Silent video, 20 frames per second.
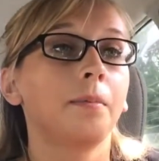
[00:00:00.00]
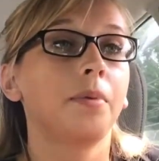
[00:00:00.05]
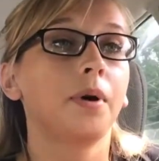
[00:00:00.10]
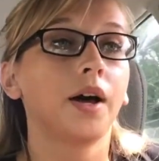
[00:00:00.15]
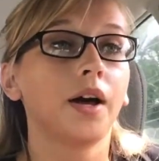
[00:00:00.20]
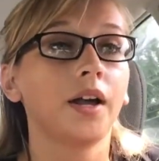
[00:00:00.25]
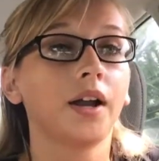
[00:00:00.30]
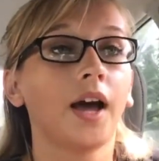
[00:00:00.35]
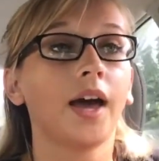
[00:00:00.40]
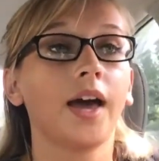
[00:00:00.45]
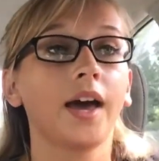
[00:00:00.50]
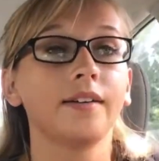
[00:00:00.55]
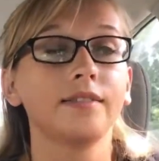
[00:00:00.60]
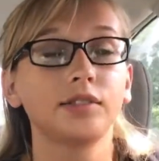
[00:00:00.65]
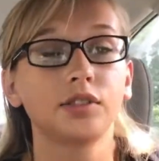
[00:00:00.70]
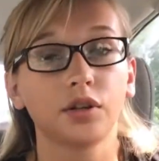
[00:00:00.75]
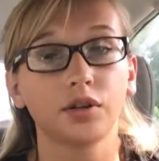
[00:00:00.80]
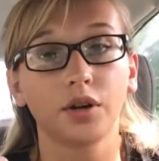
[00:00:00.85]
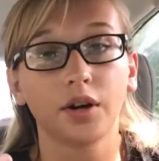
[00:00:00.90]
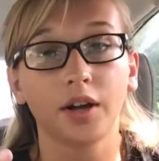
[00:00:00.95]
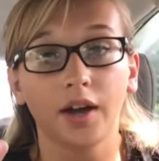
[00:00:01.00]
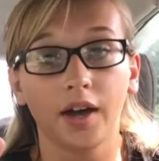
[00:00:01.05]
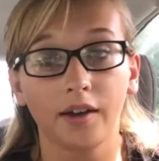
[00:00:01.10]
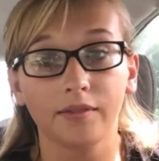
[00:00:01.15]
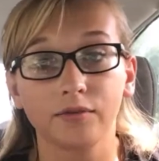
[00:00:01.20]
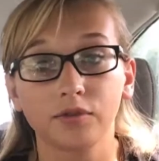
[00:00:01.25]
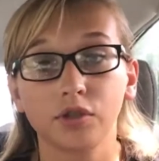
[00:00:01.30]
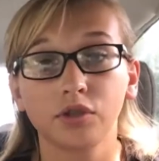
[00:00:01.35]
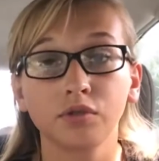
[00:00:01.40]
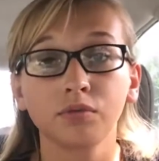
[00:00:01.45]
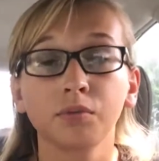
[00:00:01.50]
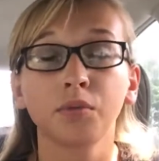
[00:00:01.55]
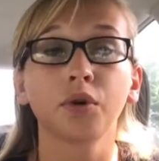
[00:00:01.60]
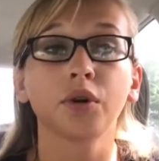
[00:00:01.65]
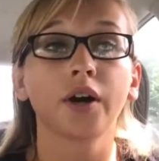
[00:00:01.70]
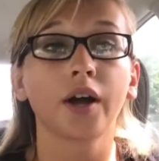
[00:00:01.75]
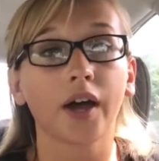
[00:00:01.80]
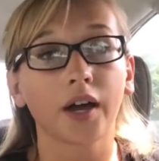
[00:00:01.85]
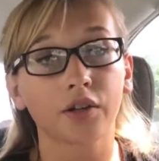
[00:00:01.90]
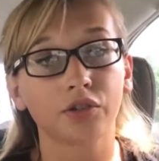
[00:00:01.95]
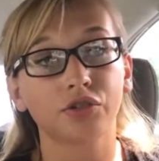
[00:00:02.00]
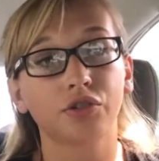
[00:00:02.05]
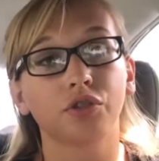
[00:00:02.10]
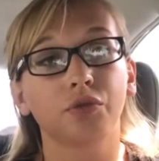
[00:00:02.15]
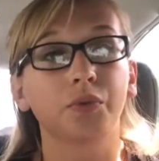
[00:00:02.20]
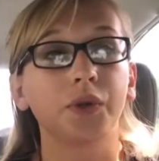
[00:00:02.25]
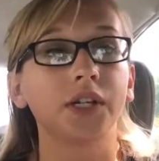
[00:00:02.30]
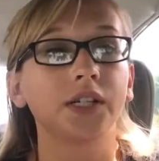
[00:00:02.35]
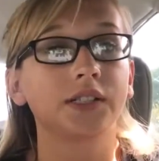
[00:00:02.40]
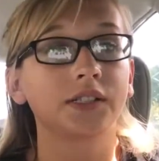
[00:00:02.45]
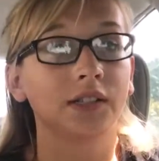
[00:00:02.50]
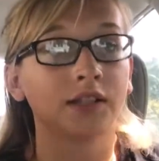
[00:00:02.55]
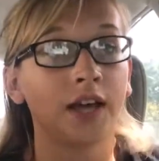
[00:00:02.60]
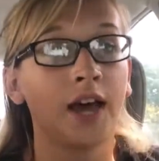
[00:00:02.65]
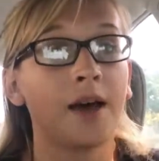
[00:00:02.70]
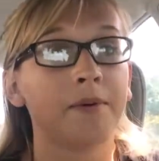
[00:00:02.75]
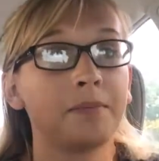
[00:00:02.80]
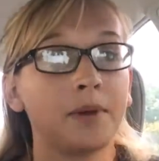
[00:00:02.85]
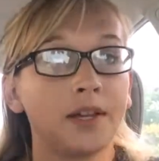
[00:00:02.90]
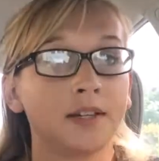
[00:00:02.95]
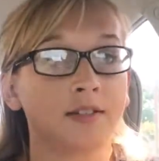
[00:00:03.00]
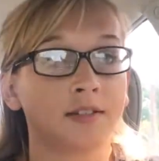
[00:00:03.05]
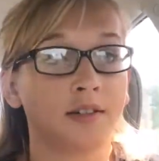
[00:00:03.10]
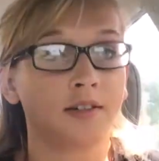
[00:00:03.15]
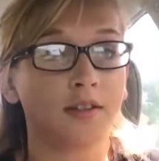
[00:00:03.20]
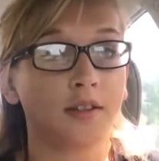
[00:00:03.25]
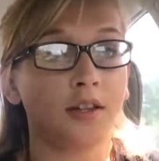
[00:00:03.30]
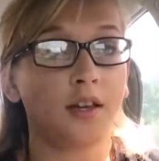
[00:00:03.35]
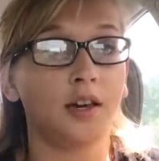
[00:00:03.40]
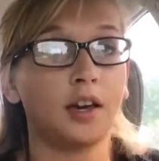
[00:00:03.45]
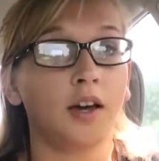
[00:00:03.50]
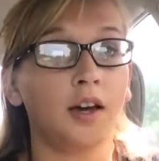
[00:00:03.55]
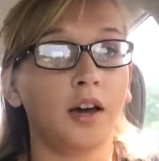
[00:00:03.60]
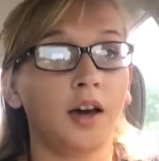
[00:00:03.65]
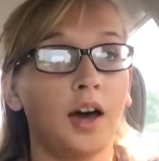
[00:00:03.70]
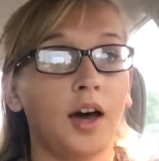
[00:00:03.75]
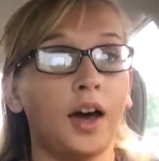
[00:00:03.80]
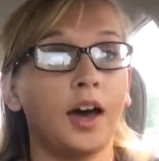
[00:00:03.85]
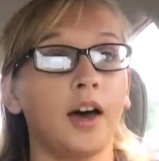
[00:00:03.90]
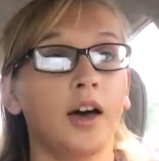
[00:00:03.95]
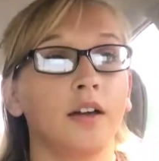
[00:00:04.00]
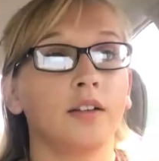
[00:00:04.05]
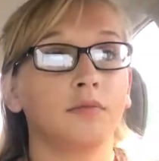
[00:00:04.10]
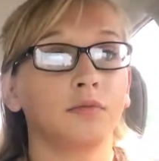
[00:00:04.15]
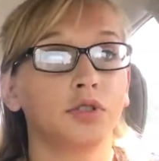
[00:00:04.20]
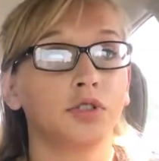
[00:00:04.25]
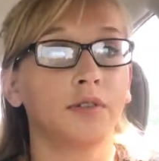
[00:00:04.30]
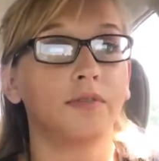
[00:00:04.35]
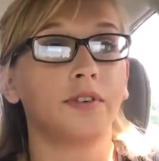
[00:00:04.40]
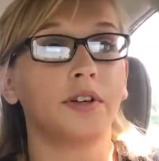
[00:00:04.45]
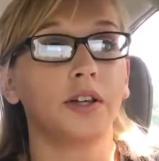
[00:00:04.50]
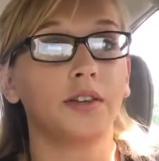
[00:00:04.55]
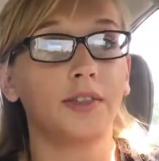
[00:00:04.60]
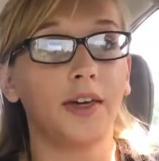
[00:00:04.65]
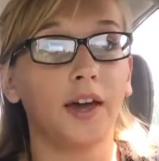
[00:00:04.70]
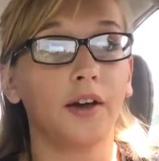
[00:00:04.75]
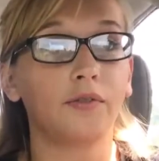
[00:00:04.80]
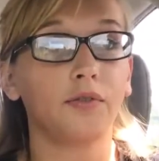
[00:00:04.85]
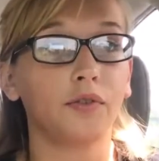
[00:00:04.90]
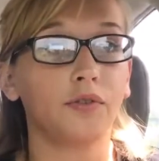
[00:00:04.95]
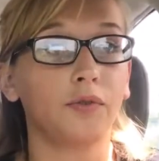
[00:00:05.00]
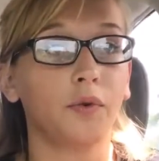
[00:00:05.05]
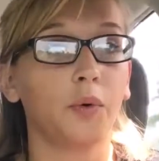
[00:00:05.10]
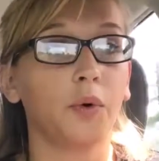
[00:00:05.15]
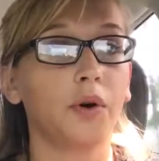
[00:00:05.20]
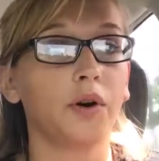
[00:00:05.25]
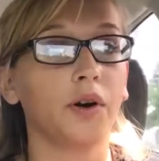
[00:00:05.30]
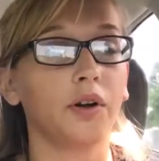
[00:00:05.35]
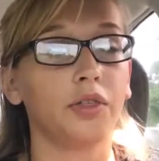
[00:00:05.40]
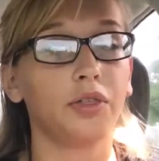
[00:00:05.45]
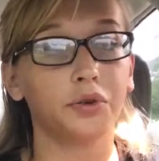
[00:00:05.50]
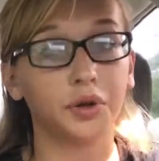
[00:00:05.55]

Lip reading: But I have 2 more extra weeks of that, basically, and which I'm really thankful for.